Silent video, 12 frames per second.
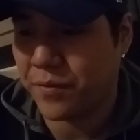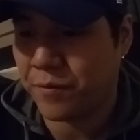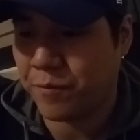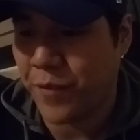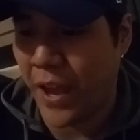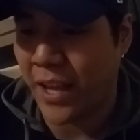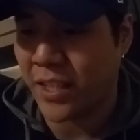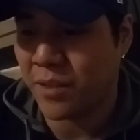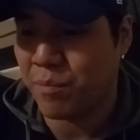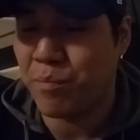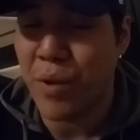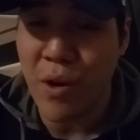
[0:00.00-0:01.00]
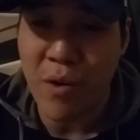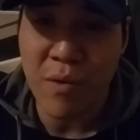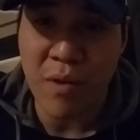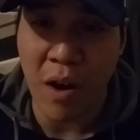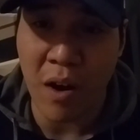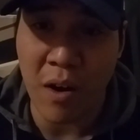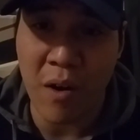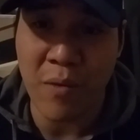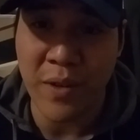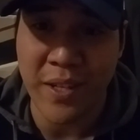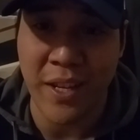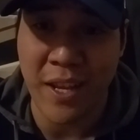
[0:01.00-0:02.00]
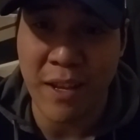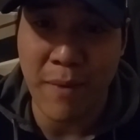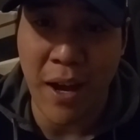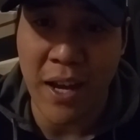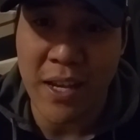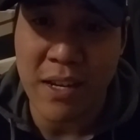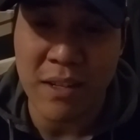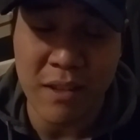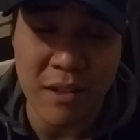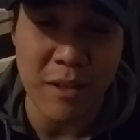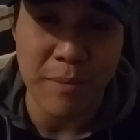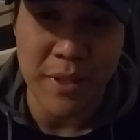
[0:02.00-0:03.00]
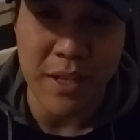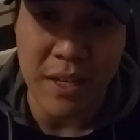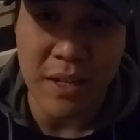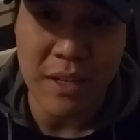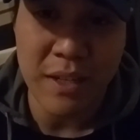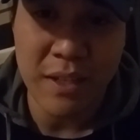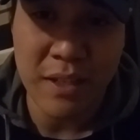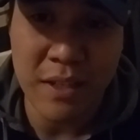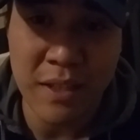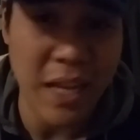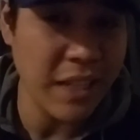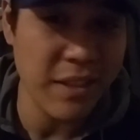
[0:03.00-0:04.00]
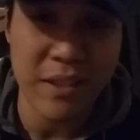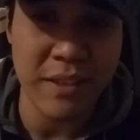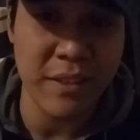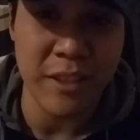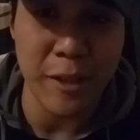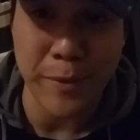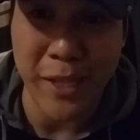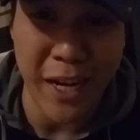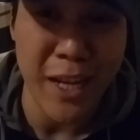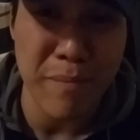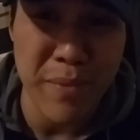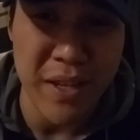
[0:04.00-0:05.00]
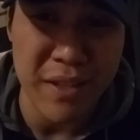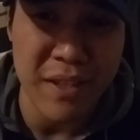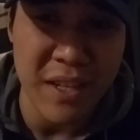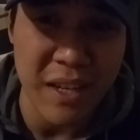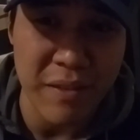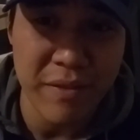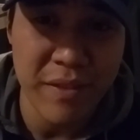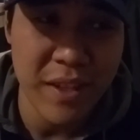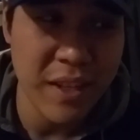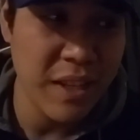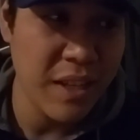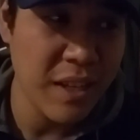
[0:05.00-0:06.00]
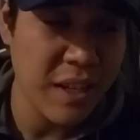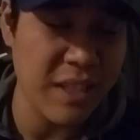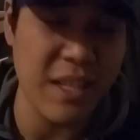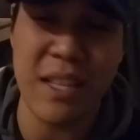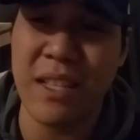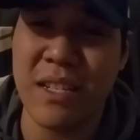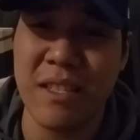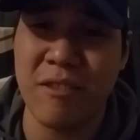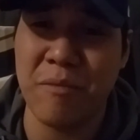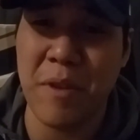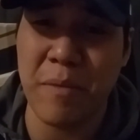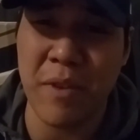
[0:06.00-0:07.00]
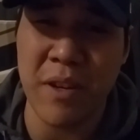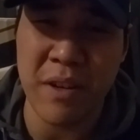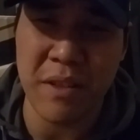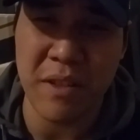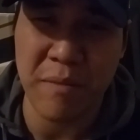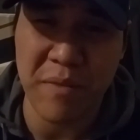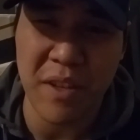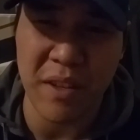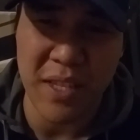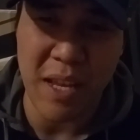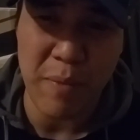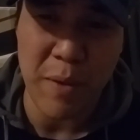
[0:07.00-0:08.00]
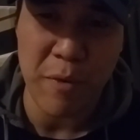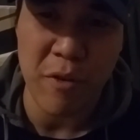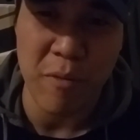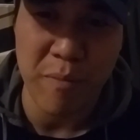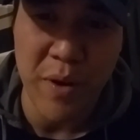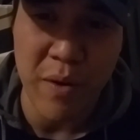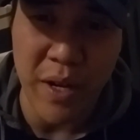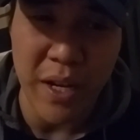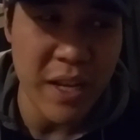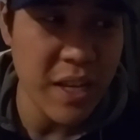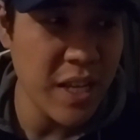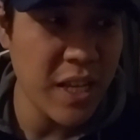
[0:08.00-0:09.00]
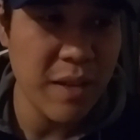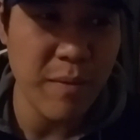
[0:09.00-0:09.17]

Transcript: fans boo our own team, I get a little upset. Not just a little upset. I get pissed off. Because I look at those people, right? The same people who are booing. I'm